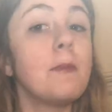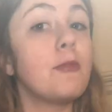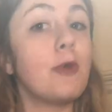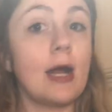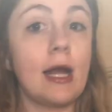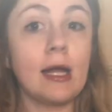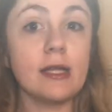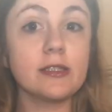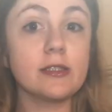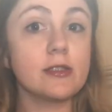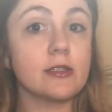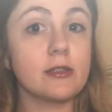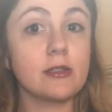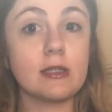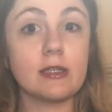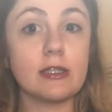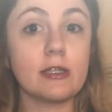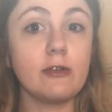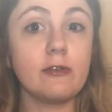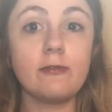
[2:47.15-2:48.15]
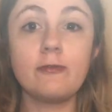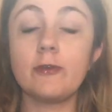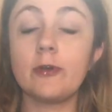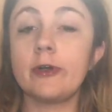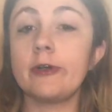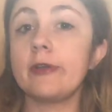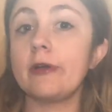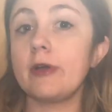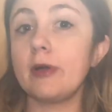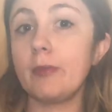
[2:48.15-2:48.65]
breasts are a little
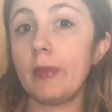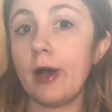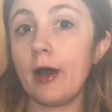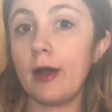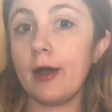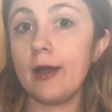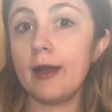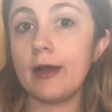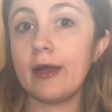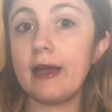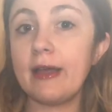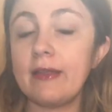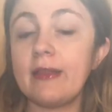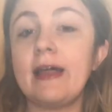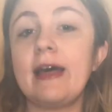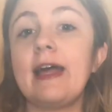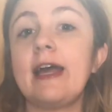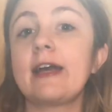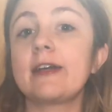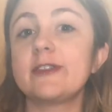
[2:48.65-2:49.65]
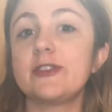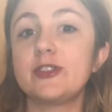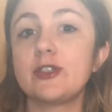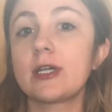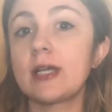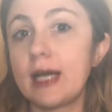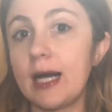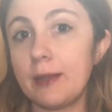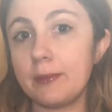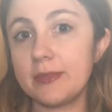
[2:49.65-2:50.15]
further apart, and that
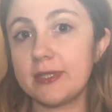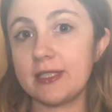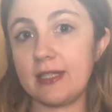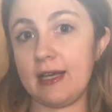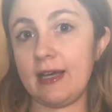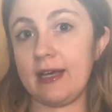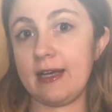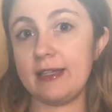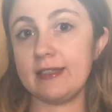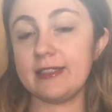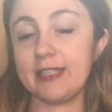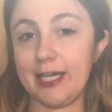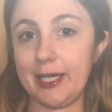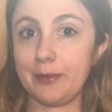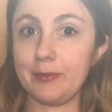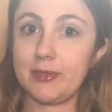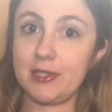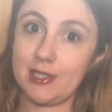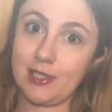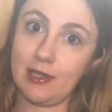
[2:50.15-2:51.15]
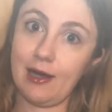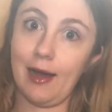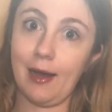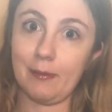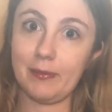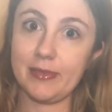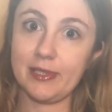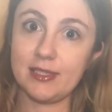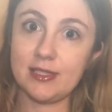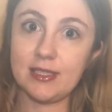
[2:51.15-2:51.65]
extra cup size helps to
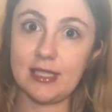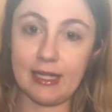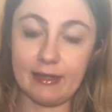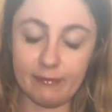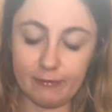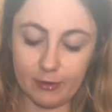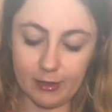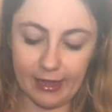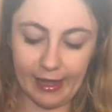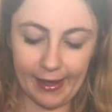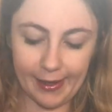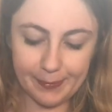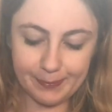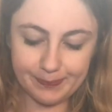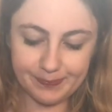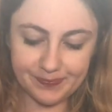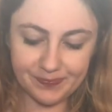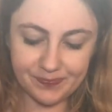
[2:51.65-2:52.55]
compensate for that.